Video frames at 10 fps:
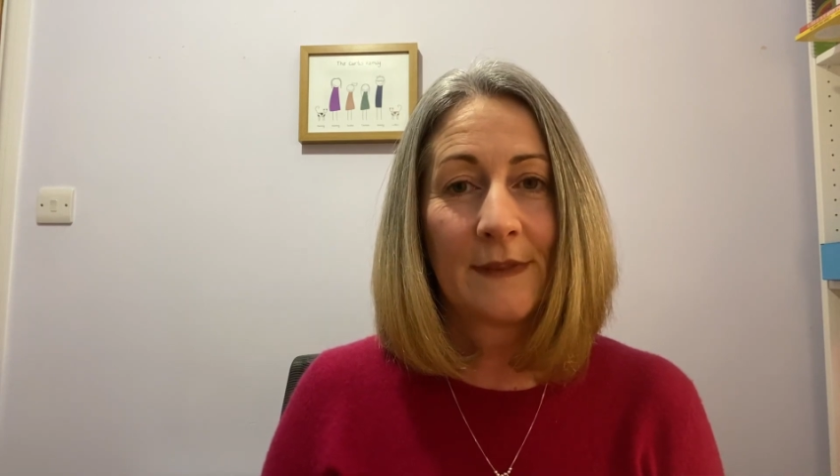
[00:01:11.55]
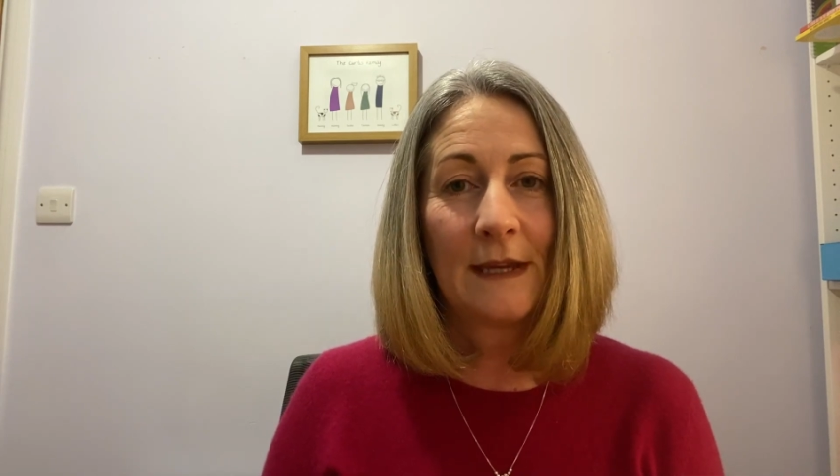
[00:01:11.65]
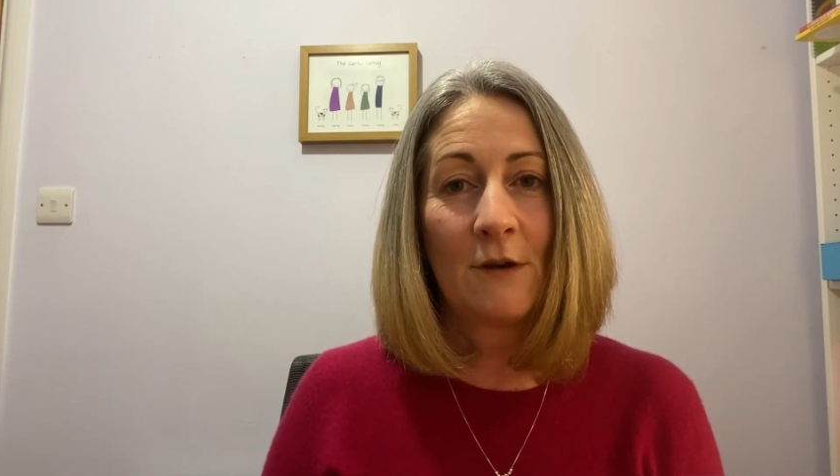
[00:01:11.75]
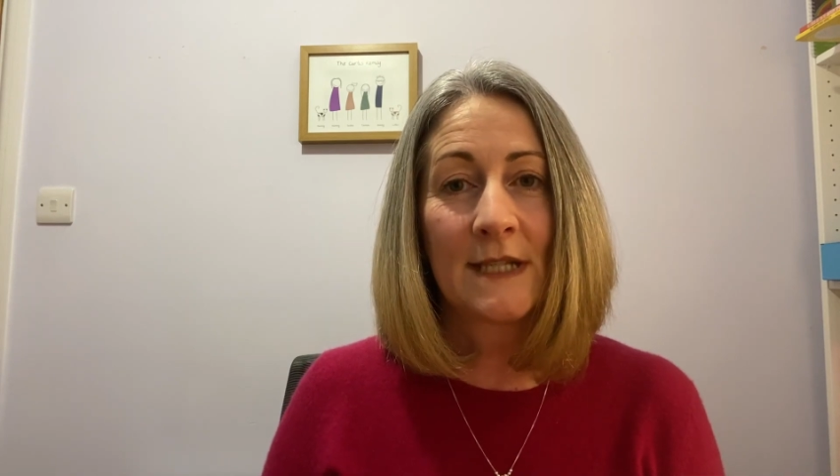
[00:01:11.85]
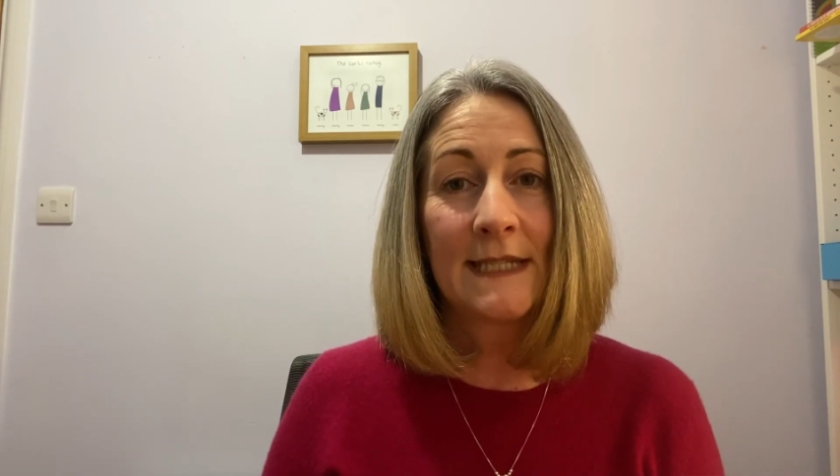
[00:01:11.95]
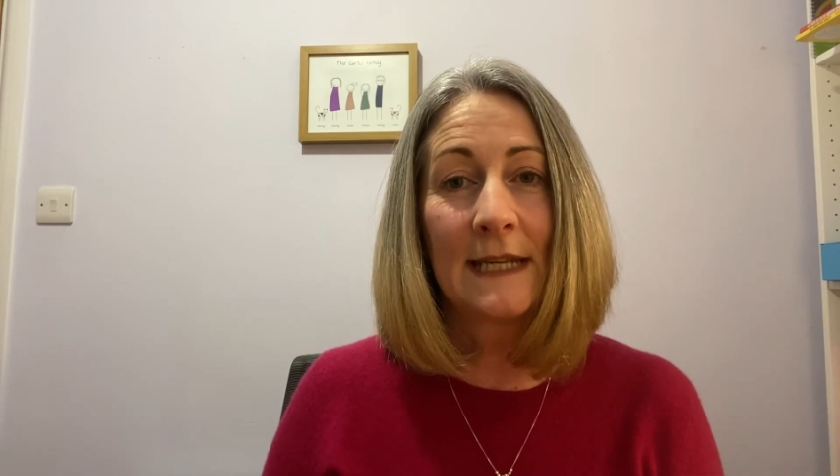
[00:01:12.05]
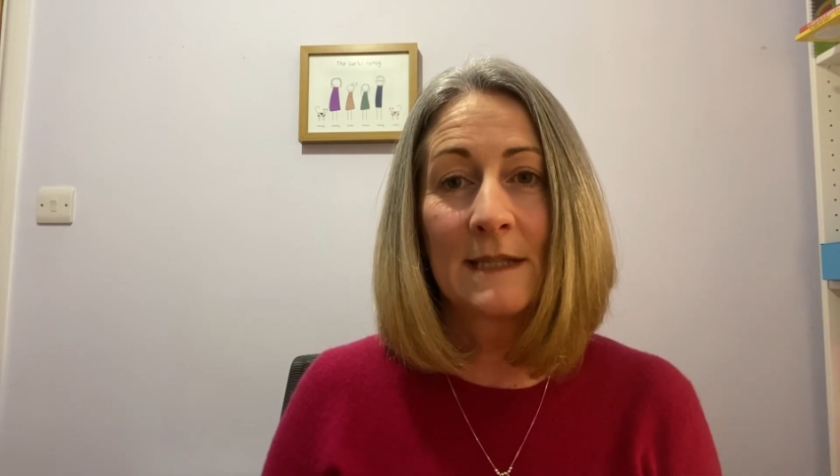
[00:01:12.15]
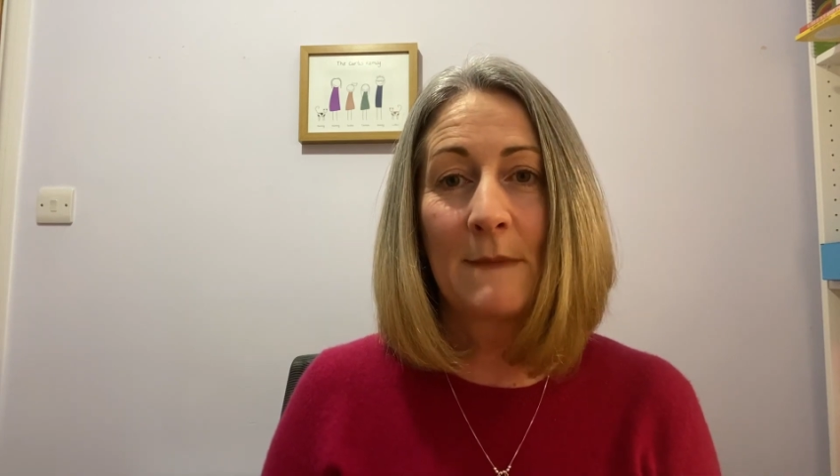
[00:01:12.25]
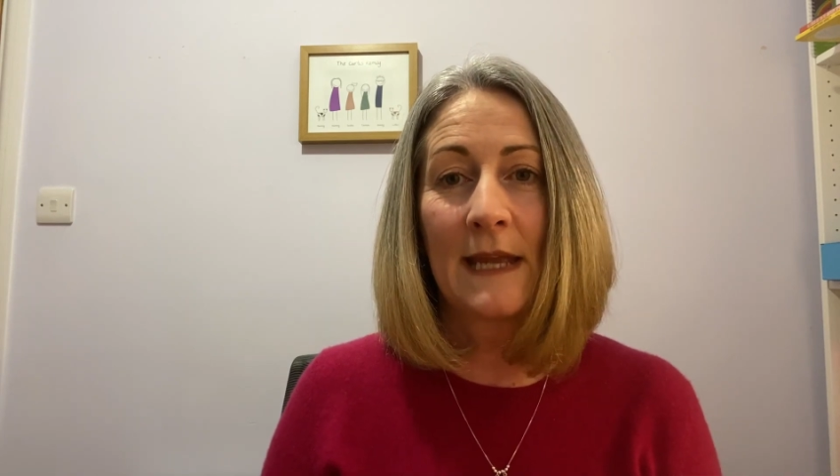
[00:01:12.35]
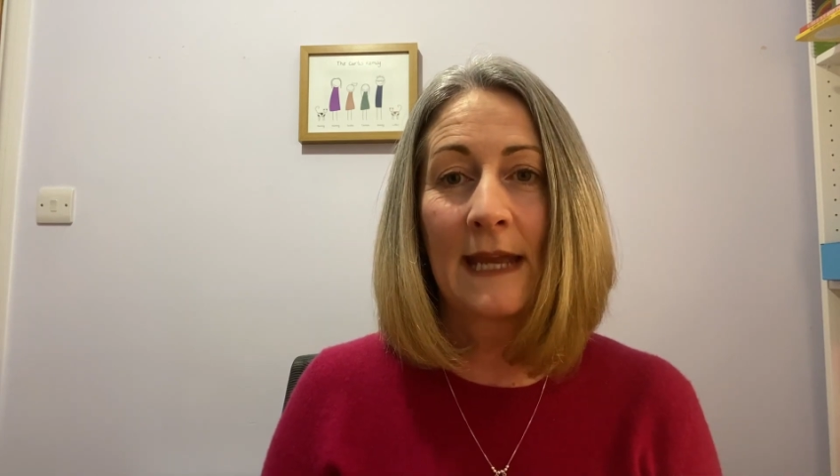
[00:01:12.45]
There are
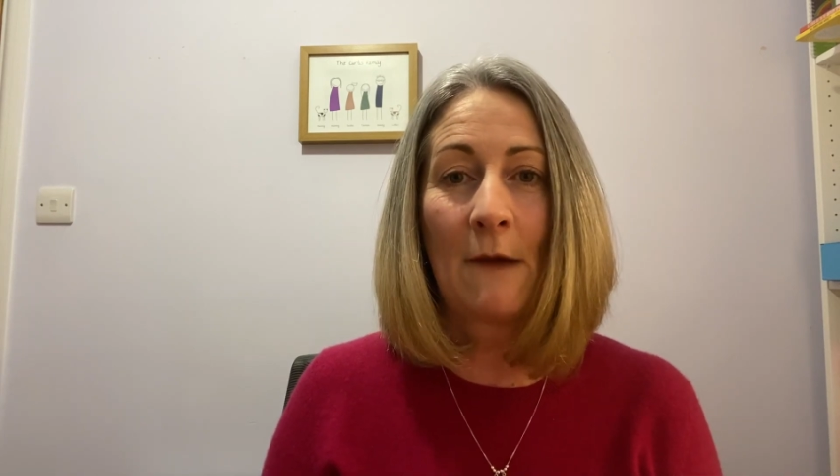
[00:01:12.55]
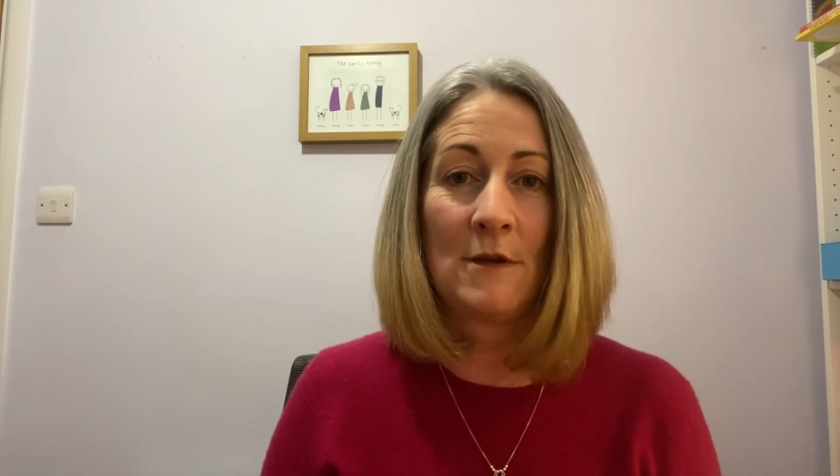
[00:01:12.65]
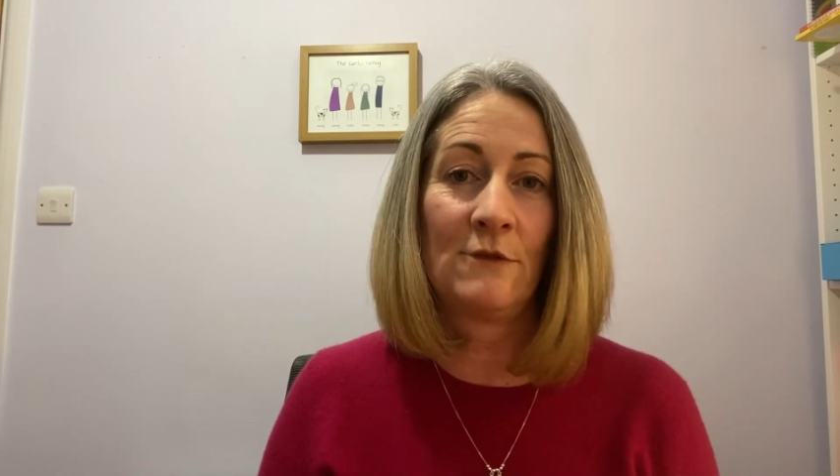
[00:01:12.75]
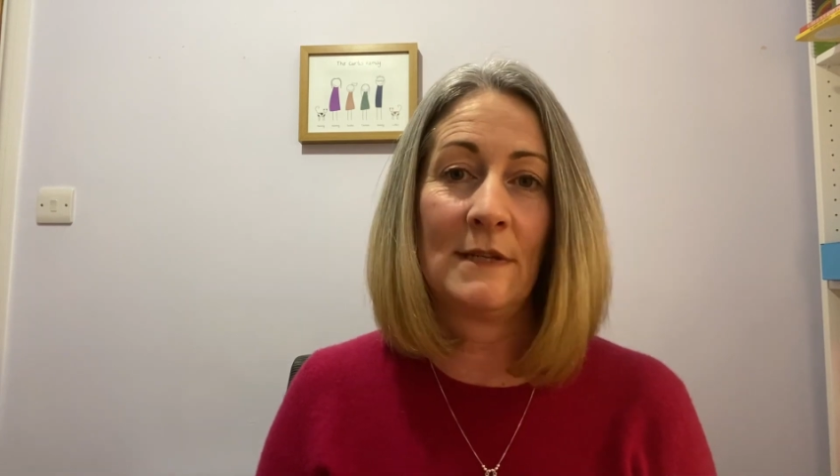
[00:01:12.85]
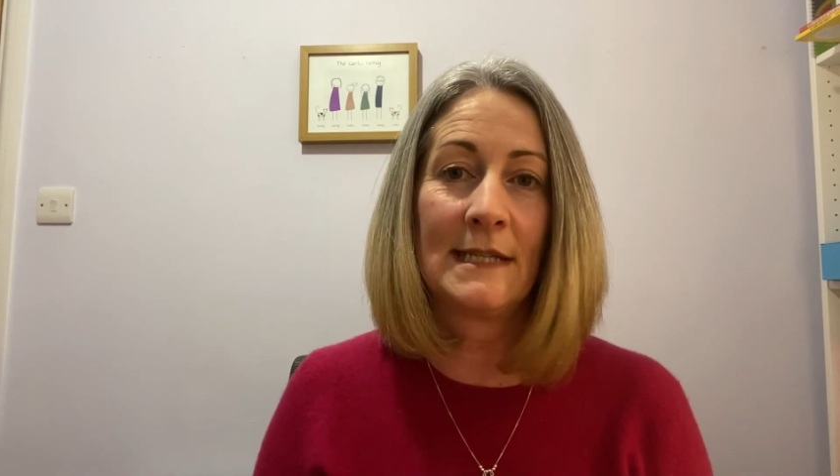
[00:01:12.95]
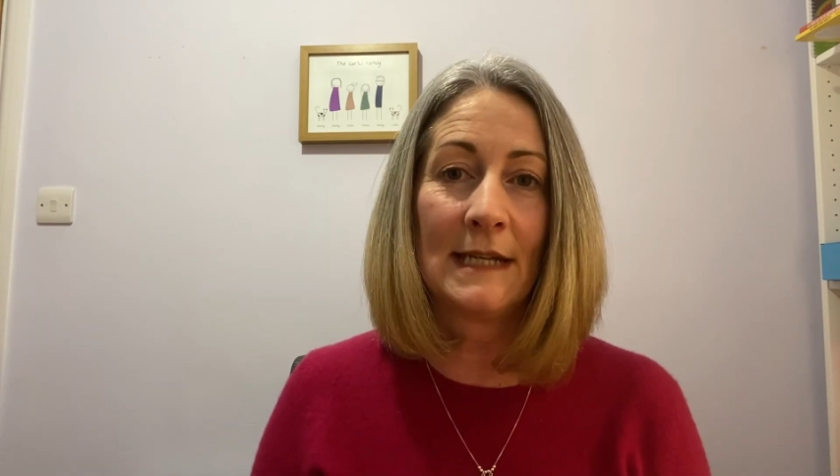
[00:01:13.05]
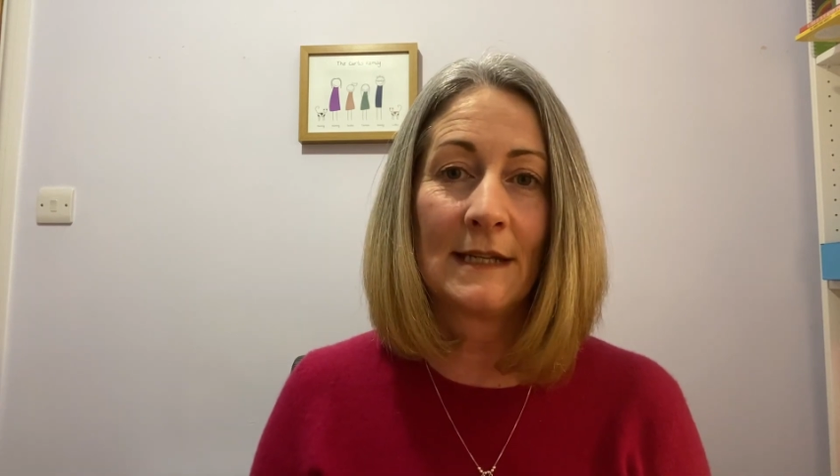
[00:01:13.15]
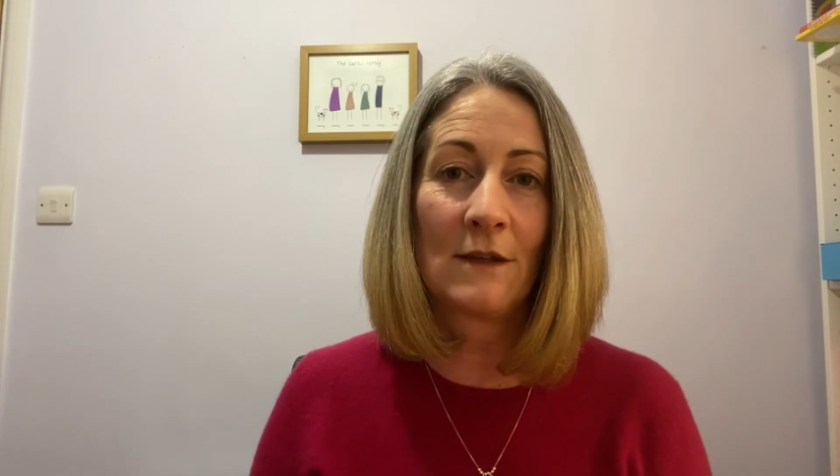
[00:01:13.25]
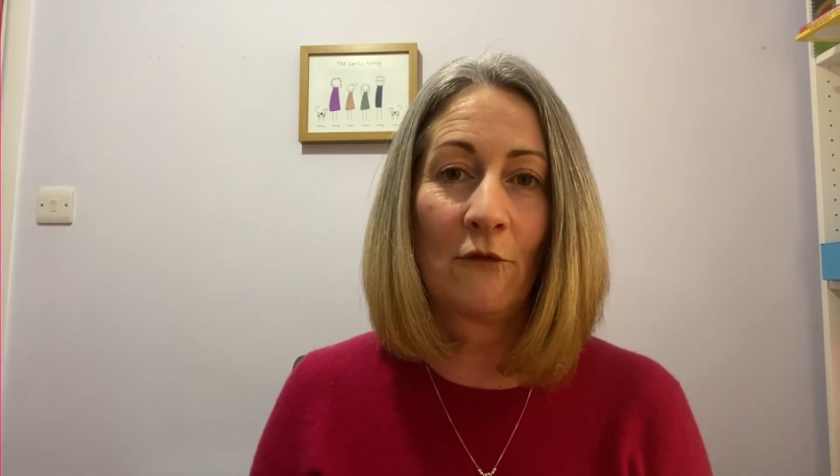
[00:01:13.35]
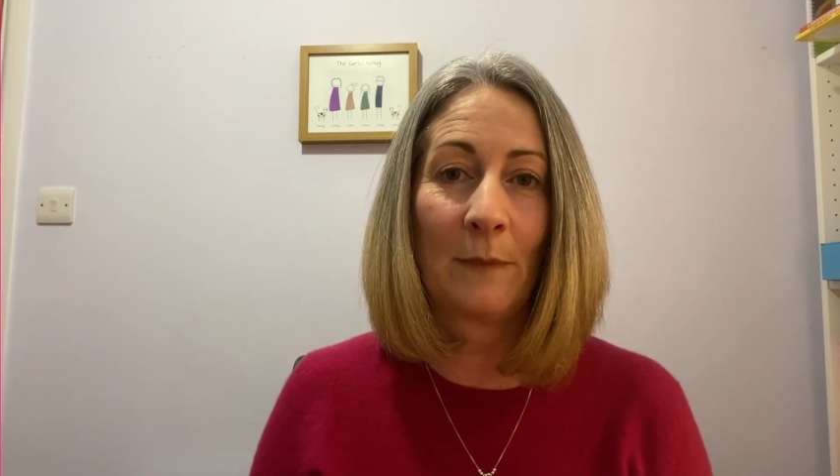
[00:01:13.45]
6 main
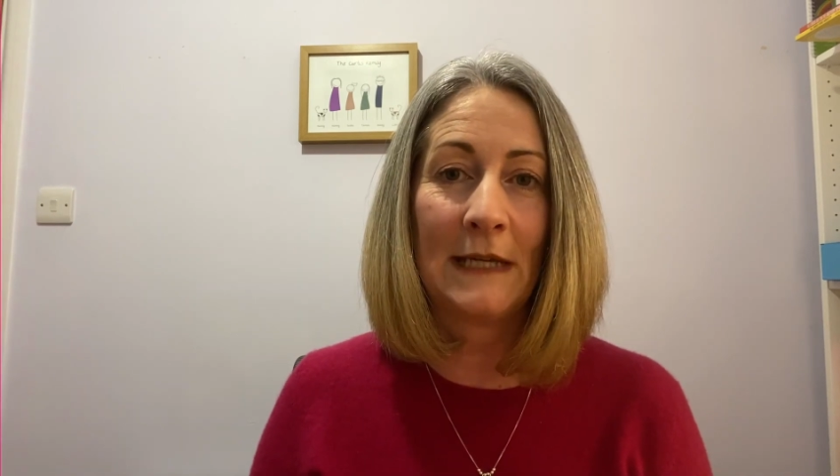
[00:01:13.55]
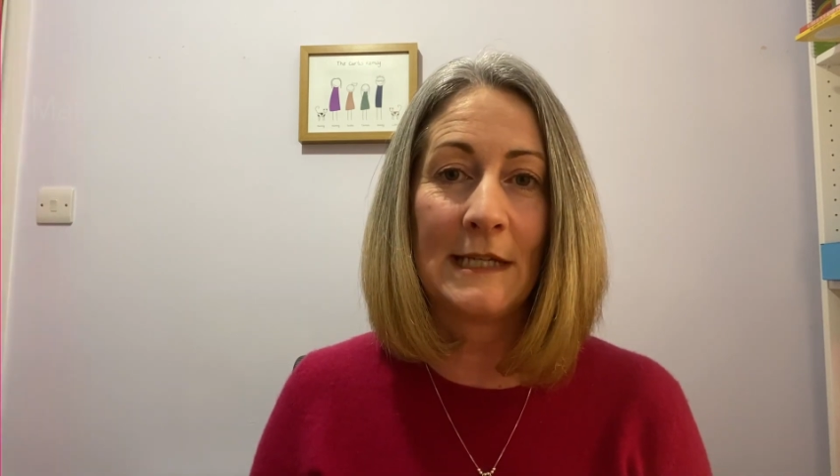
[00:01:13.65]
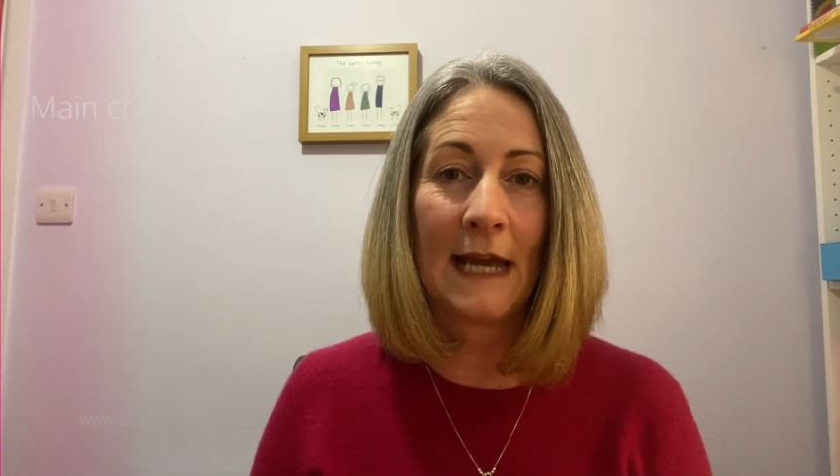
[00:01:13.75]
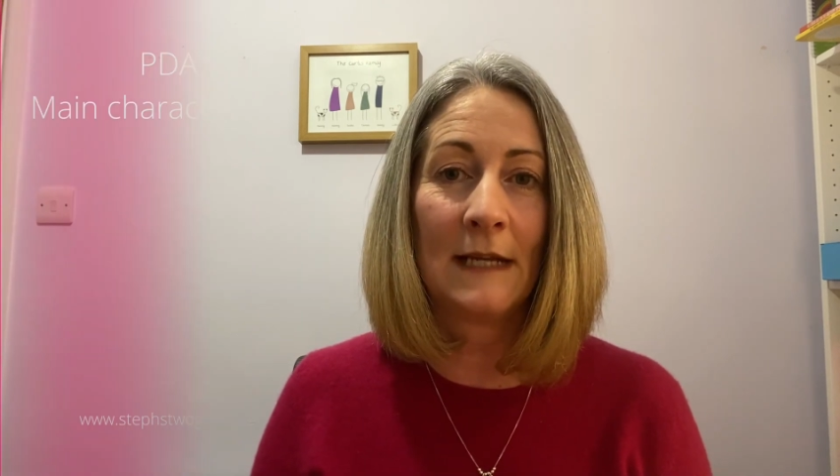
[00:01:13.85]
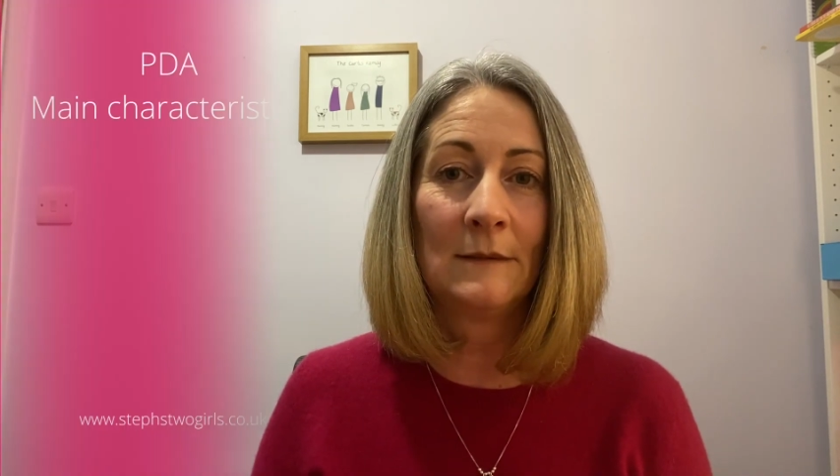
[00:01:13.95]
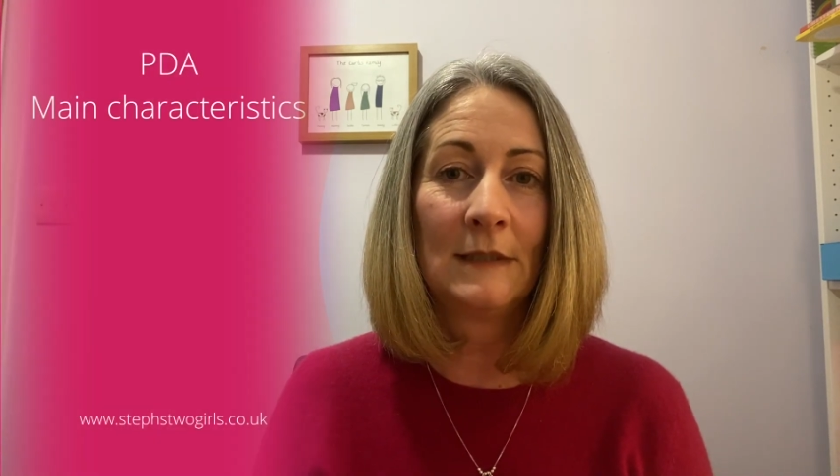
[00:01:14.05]
characteristics of PDA.